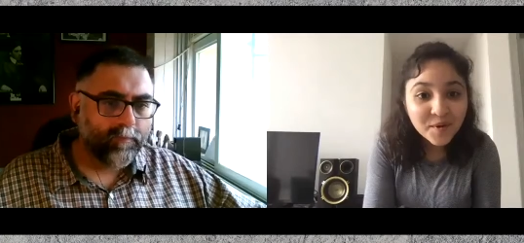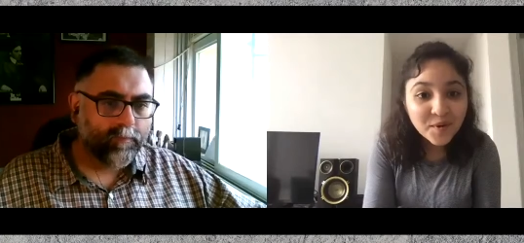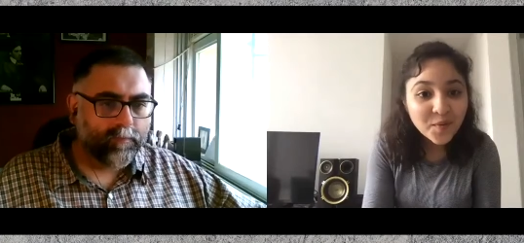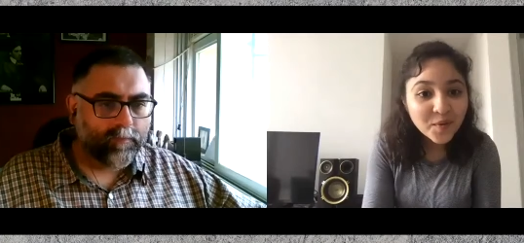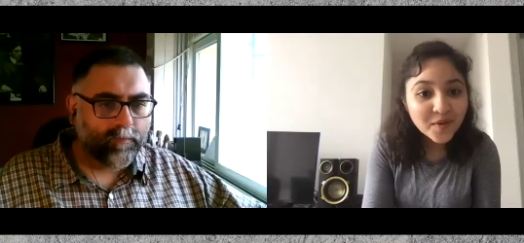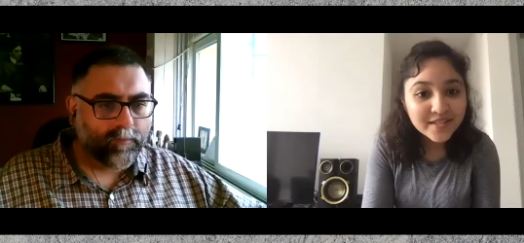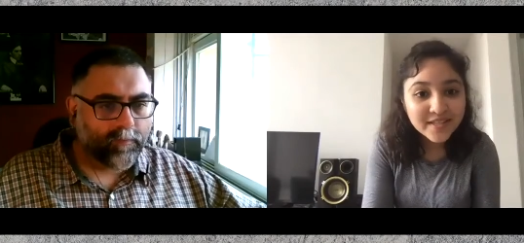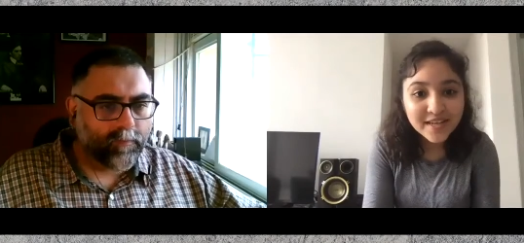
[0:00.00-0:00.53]
Speaker 1: or
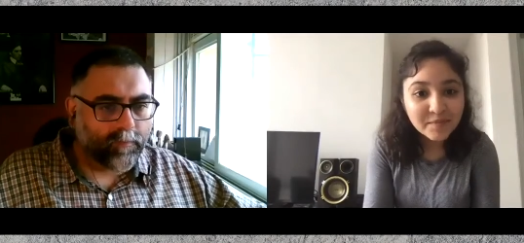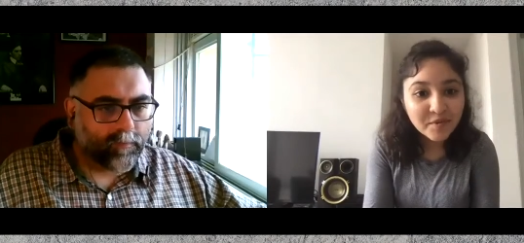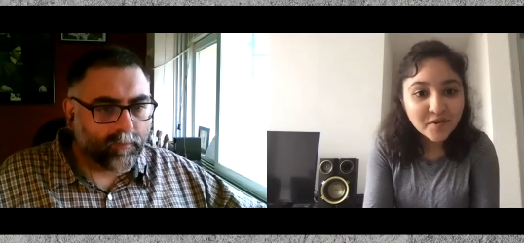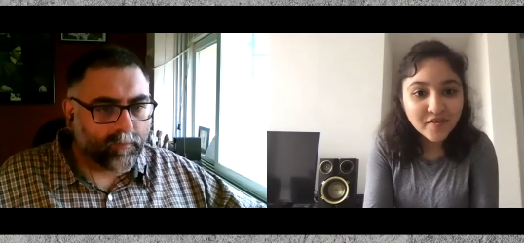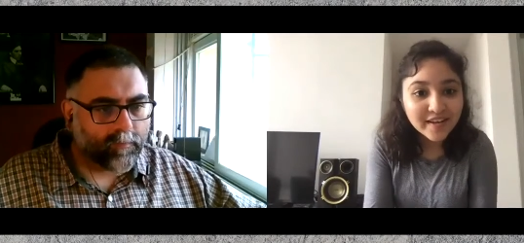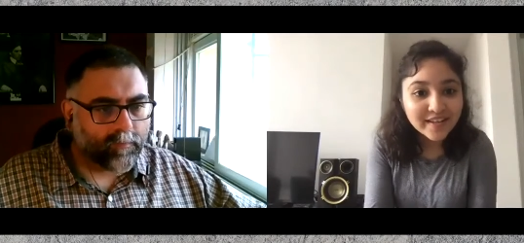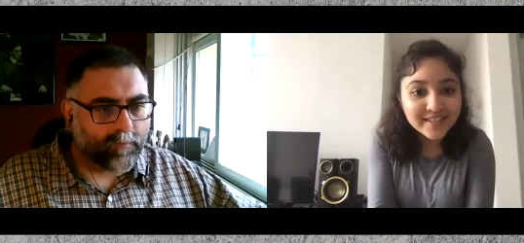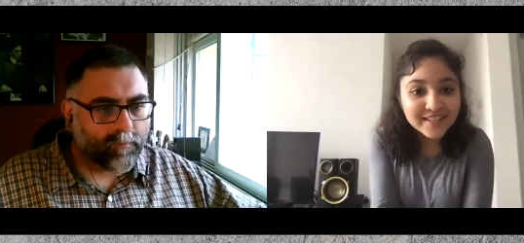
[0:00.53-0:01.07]
was that
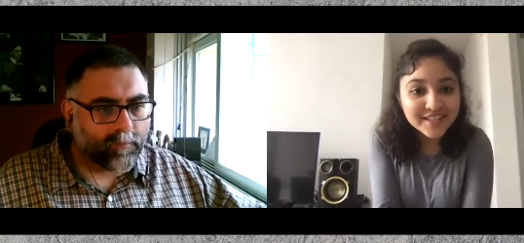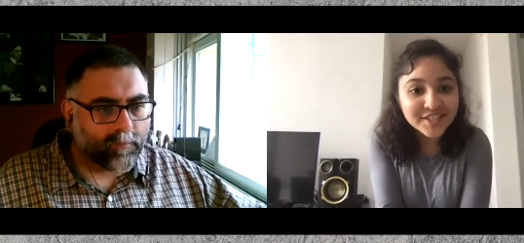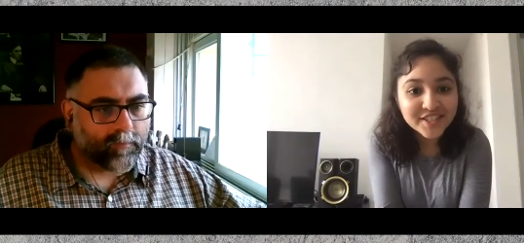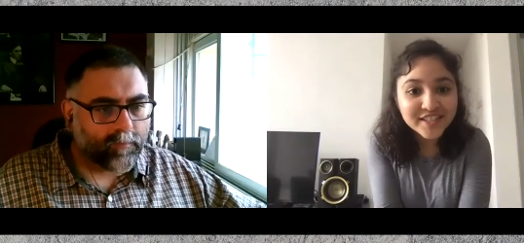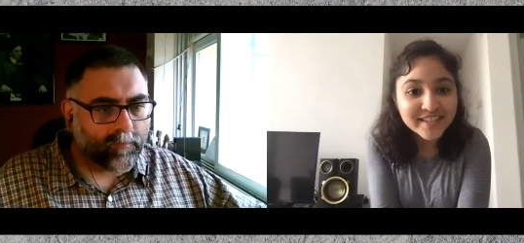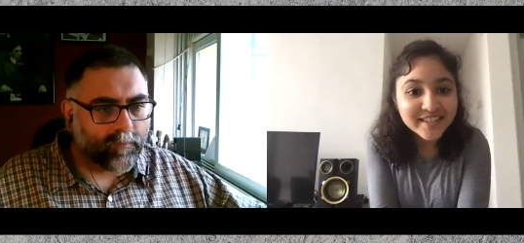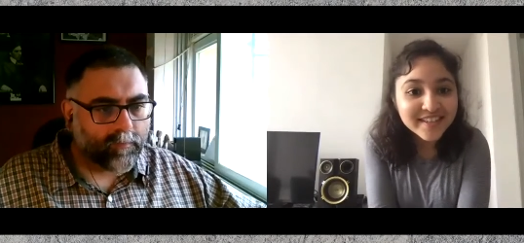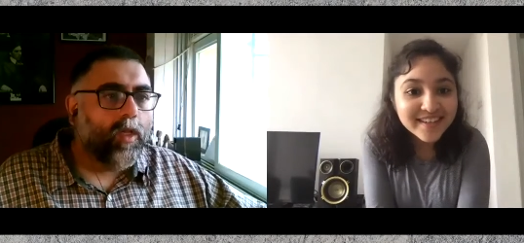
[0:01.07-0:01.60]

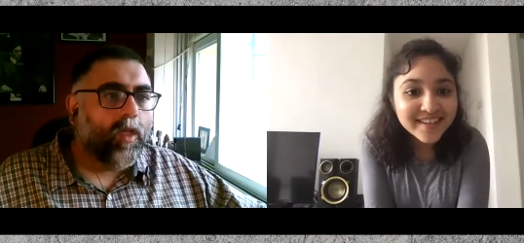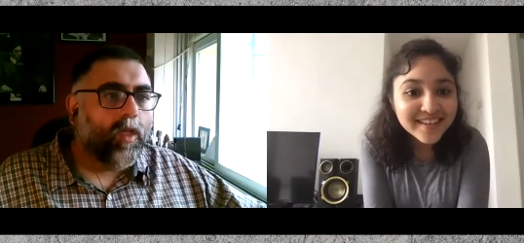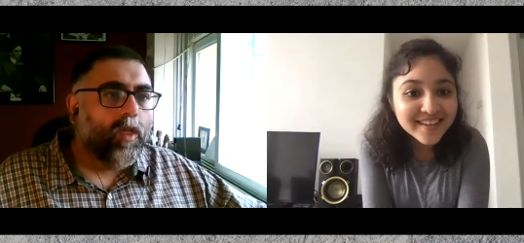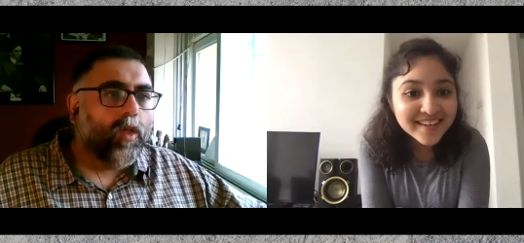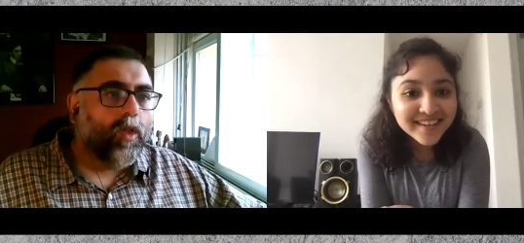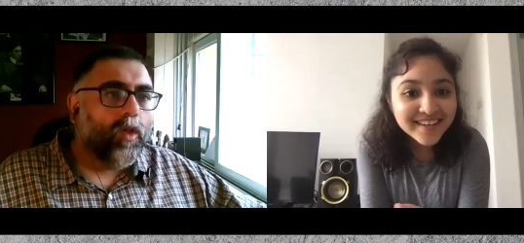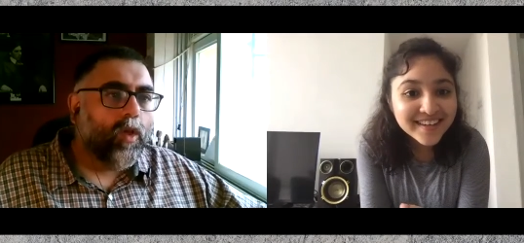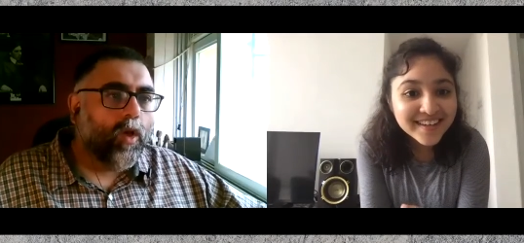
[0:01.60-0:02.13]
improvisation?
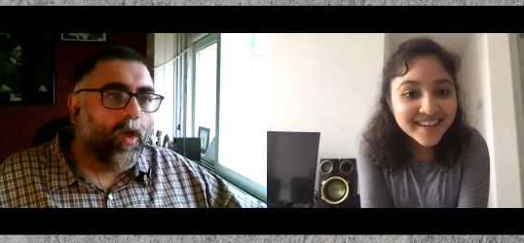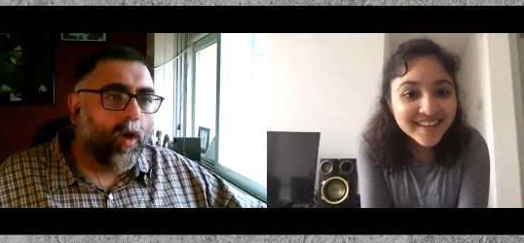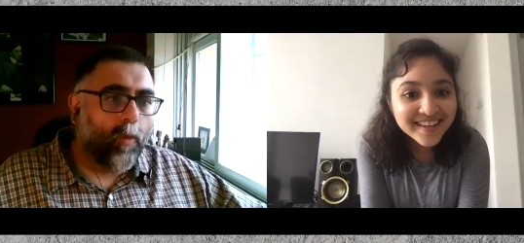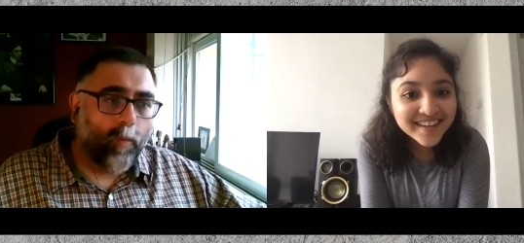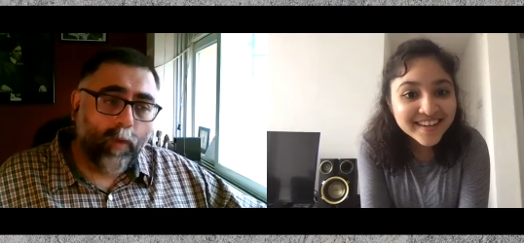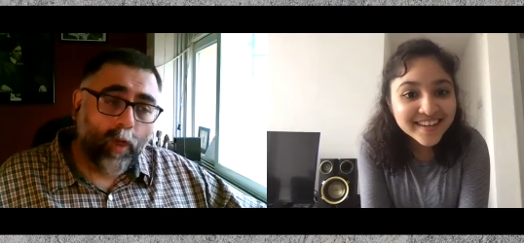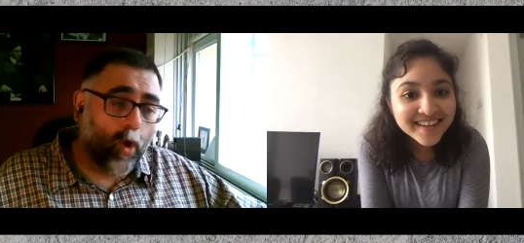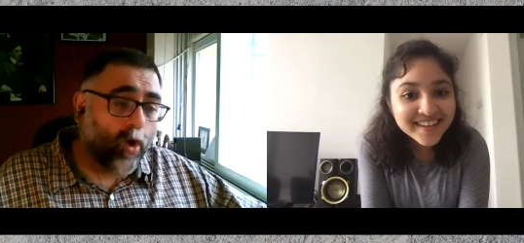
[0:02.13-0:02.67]

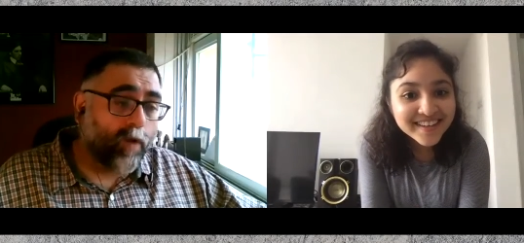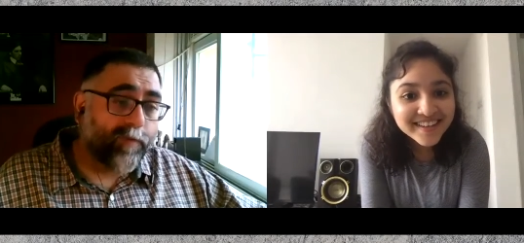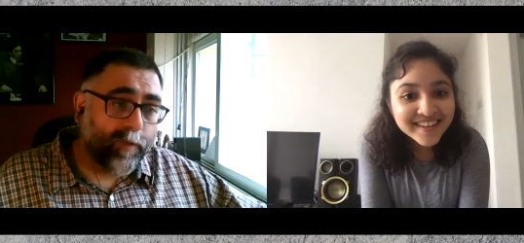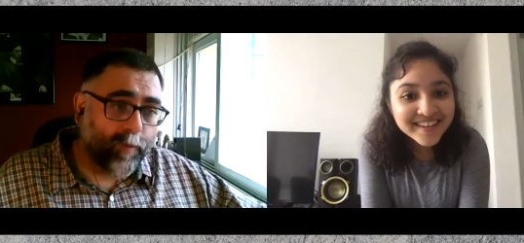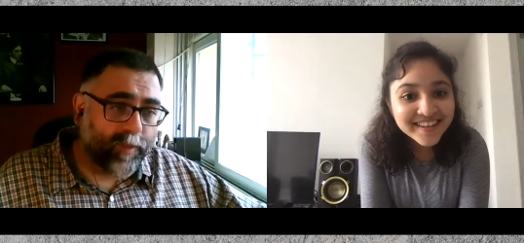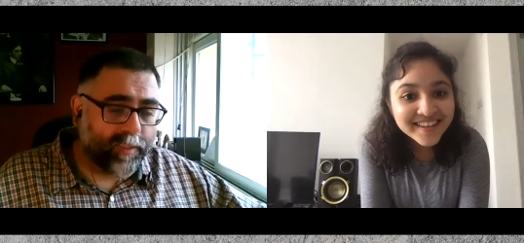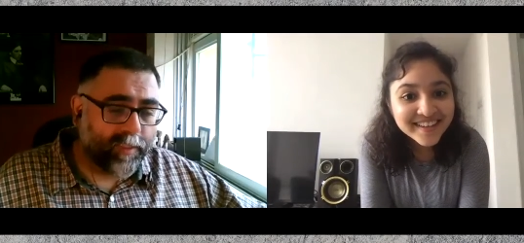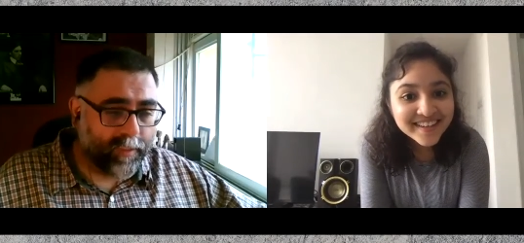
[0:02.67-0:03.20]
Speaker 2: Oh, a lot of it
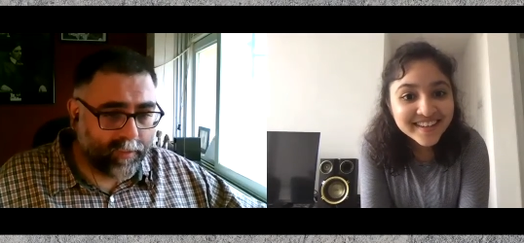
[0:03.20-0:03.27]
was in the